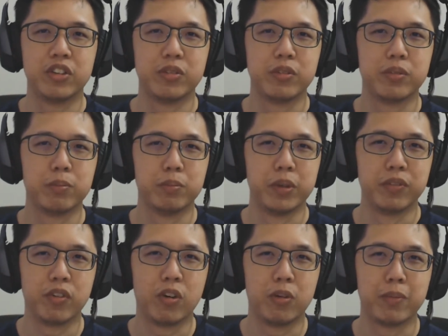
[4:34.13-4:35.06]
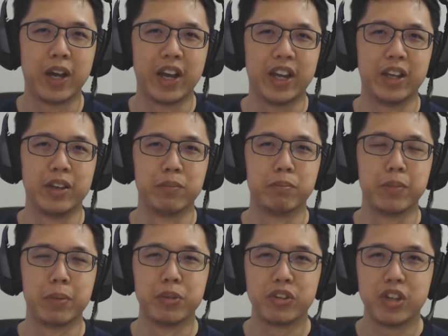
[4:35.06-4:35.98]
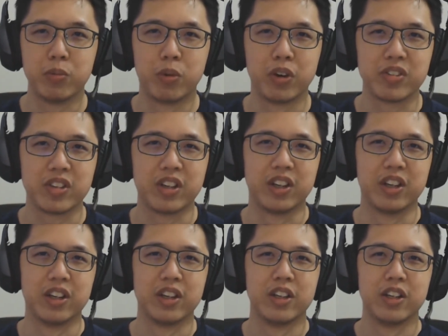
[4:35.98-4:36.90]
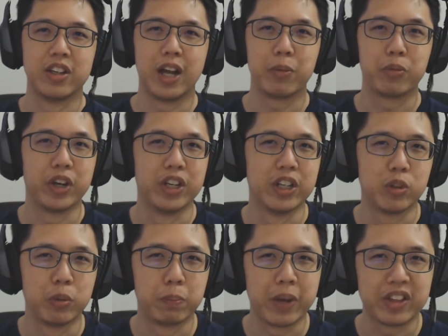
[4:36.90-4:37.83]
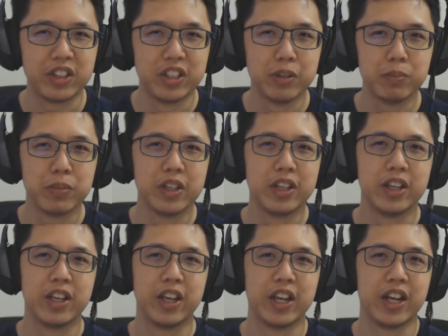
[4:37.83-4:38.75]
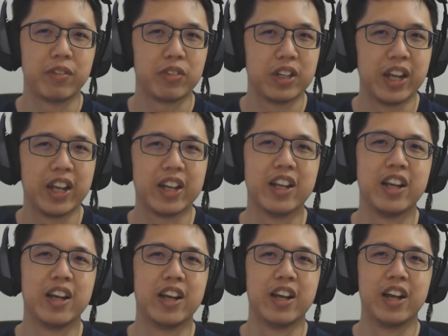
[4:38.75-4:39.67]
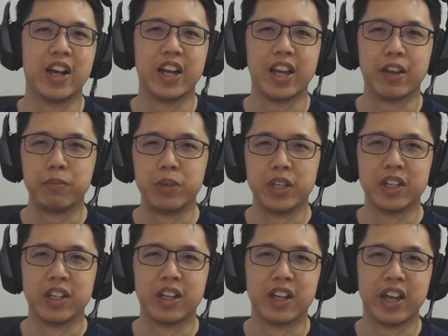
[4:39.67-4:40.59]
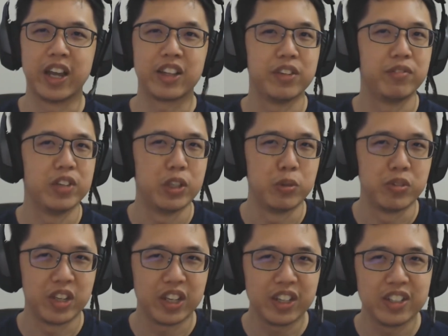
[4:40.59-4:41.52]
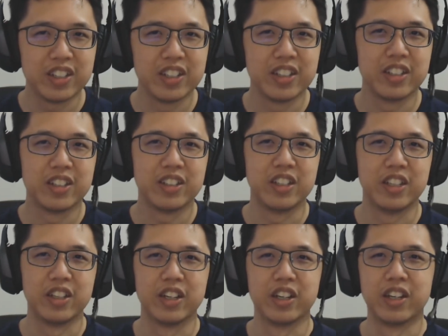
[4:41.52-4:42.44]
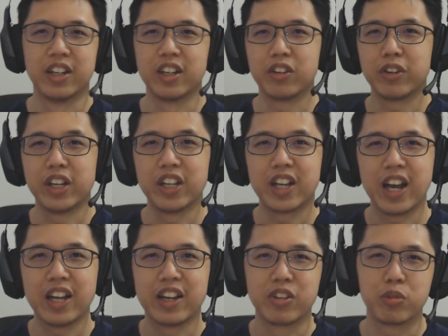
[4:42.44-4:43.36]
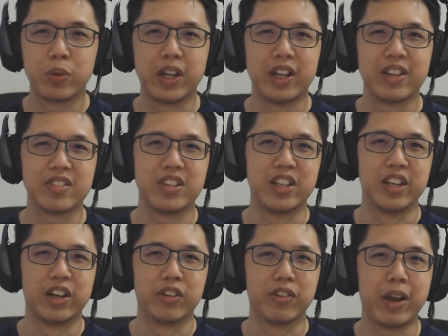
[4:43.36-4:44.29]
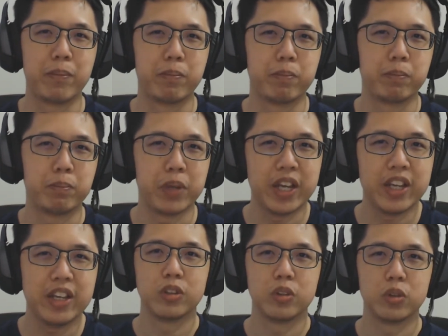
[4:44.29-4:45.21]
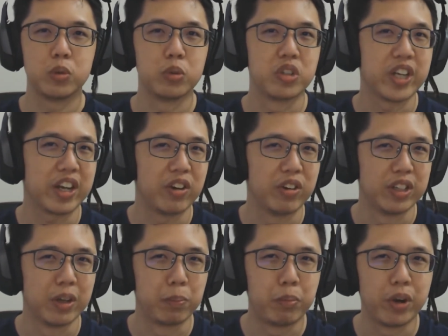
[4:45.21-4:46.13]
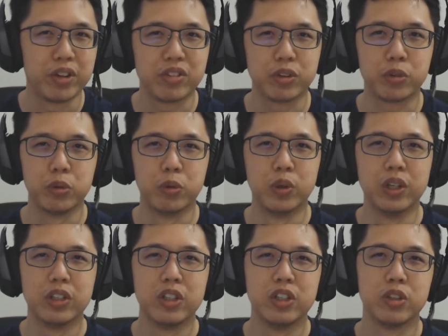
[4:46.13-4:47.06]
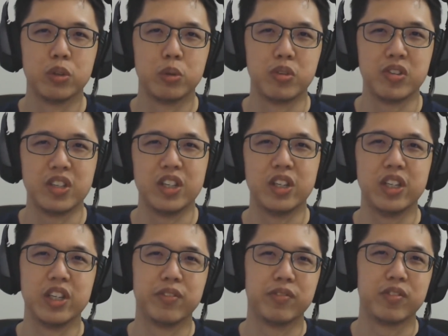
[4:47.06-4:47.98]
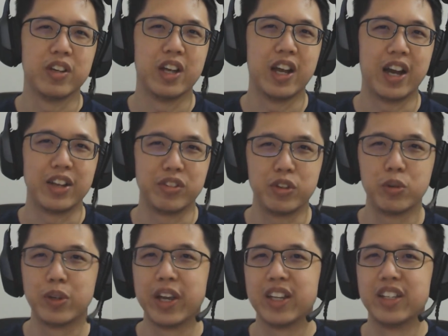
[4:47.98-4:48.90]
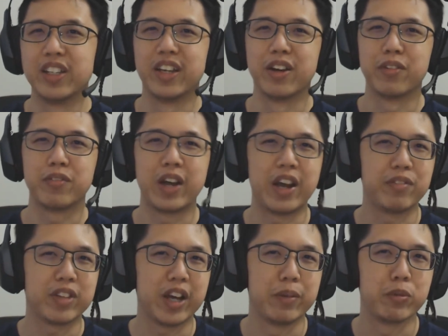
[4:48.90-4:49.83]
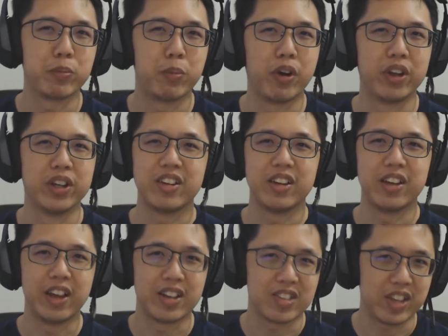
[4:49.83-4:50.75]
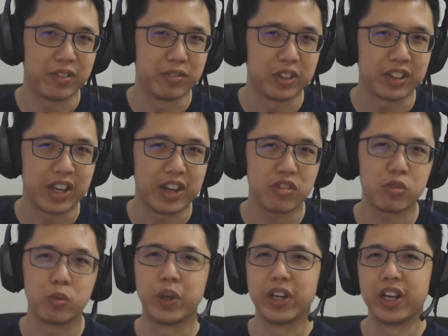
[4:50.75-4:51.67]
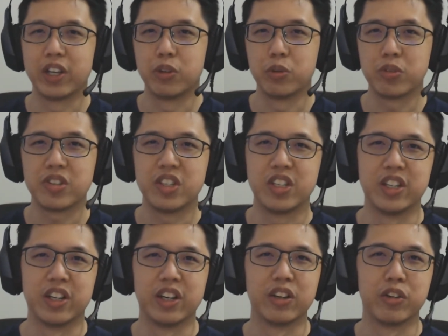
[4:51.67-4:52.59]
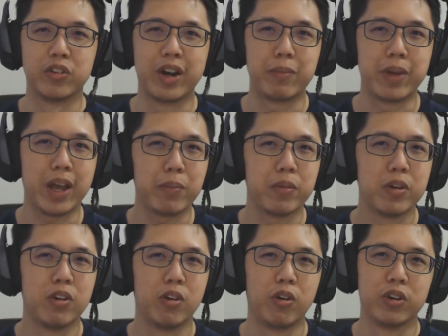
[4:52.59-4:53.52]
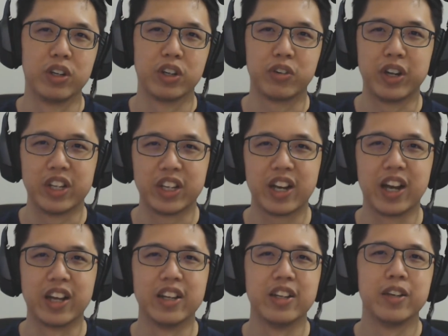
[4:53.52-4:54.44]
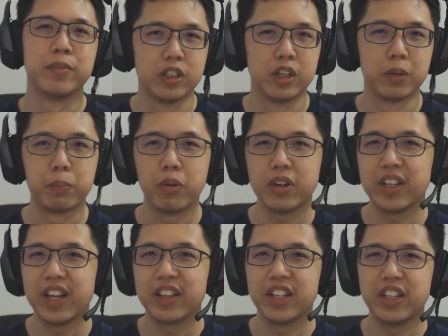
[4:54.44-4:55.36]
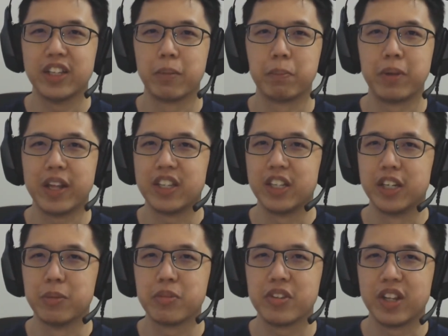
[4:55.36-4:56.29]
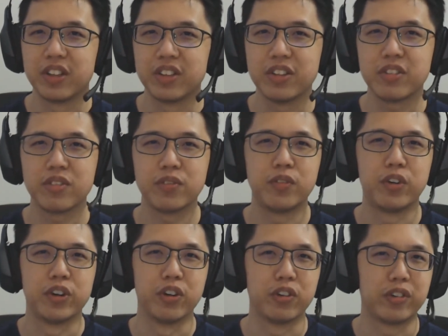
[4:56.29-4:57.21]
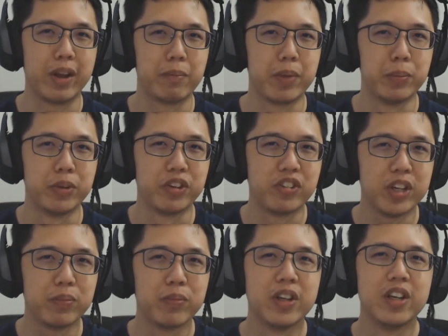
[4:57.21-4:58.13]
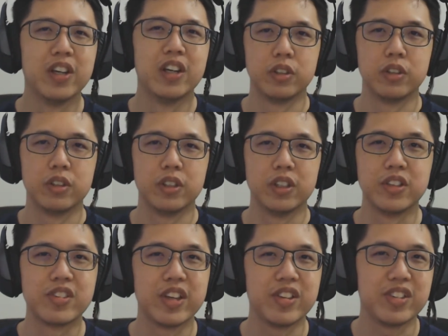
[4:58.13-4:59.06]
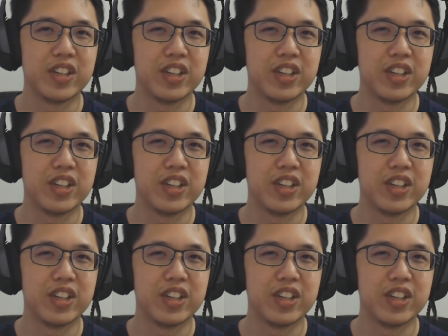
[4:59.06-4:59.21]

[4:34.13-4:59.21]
before my membership was upgraded to platinum. And after that, I have been actively using the credit card as well as the Grab Pay to check on the points accrual to see if I still get the 5 times point as advertised when I use the Grab app or the credit card. Upon getting the platinum status for your Grab membership, It says here you